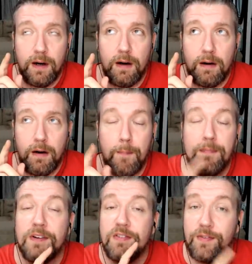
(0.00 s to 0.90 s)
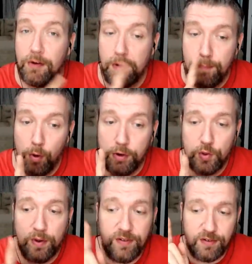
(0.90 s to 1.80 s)
uh, a, a, severely poor
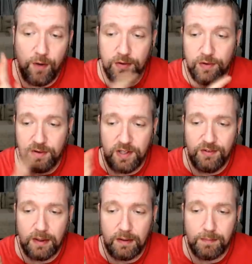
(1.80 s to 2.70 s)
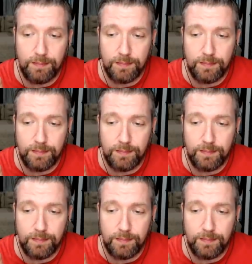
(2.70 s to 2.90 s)
choice as far as artistic